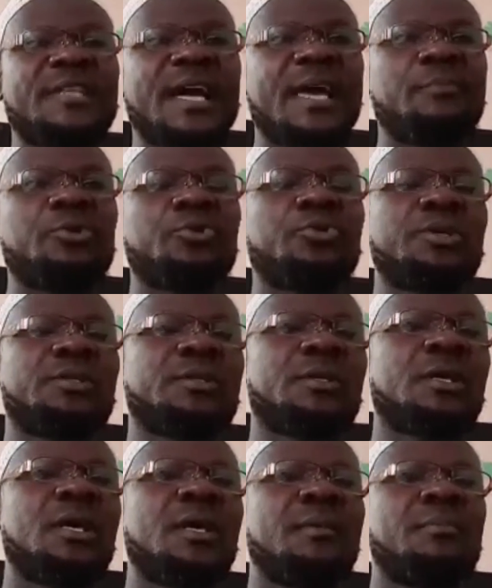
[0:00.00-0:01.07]
time to do it.
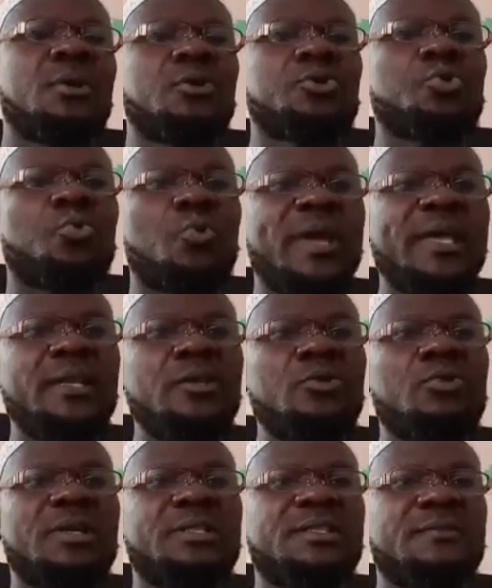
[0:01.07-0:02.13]
Because when
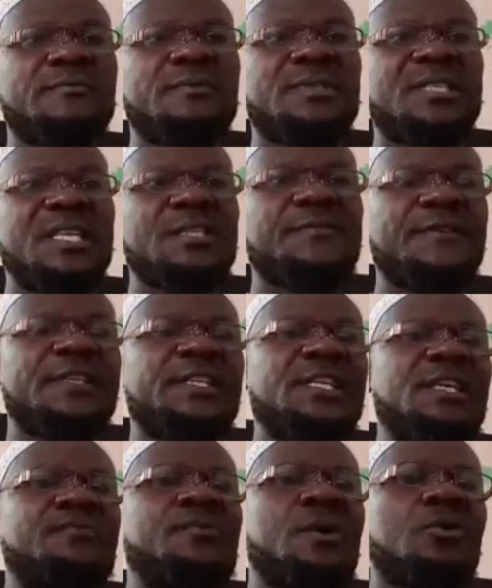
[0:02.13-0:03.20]
you are six feet
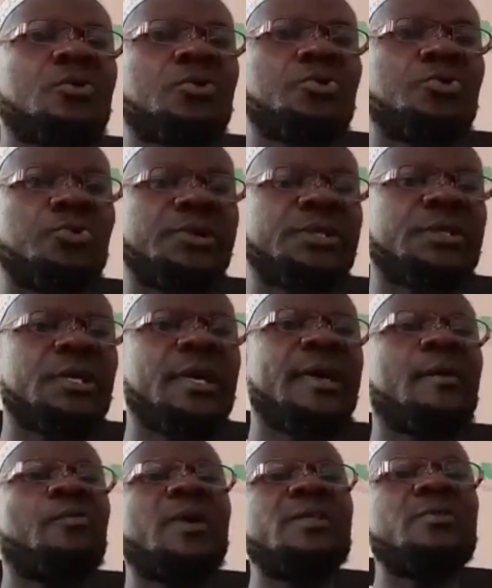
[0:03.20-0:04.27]
deep, you are not going to do it.
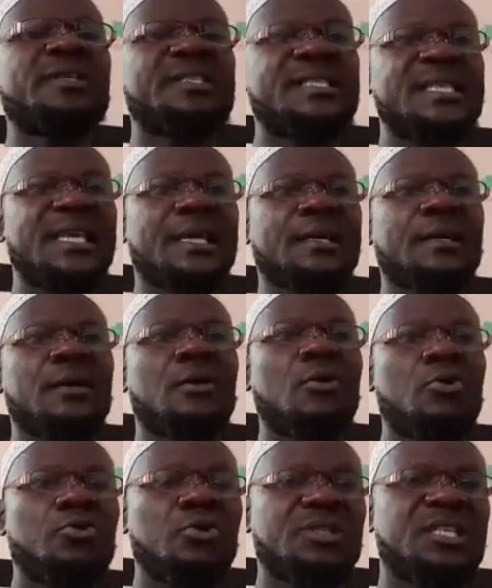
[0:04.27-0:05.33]
When you are sick,
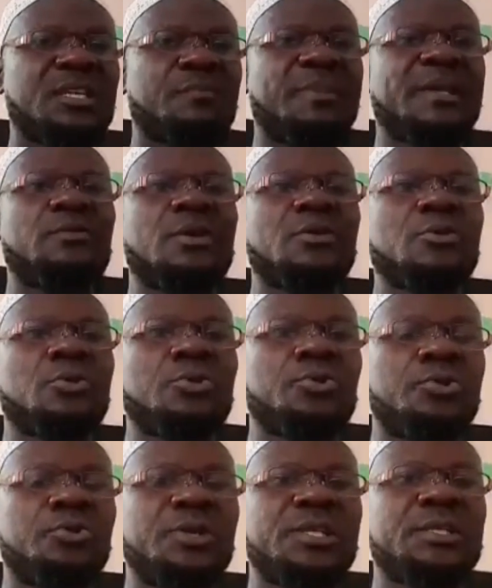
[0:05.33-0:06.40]
on your sickbed, you are not going to
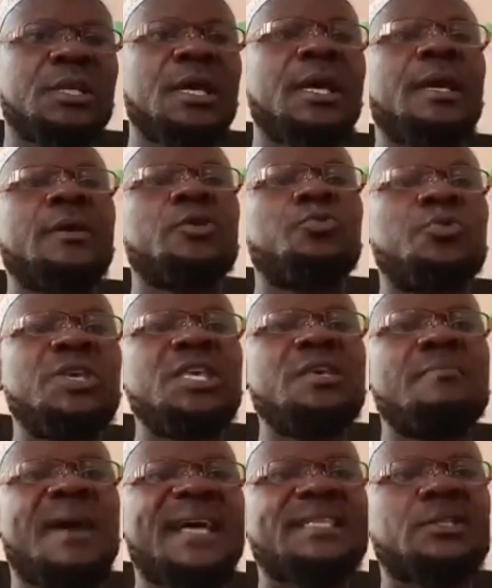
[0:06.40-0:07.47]
do it. We
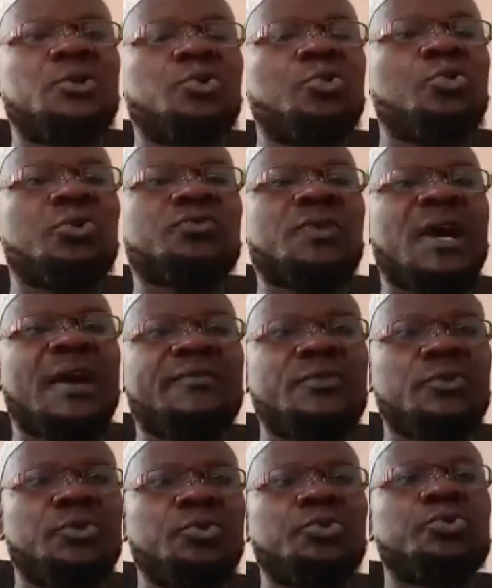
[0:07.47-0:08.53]
must do what we have
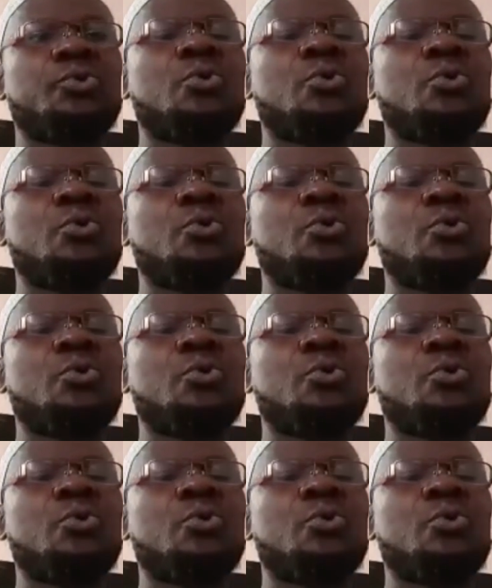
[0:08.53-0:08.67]
to do to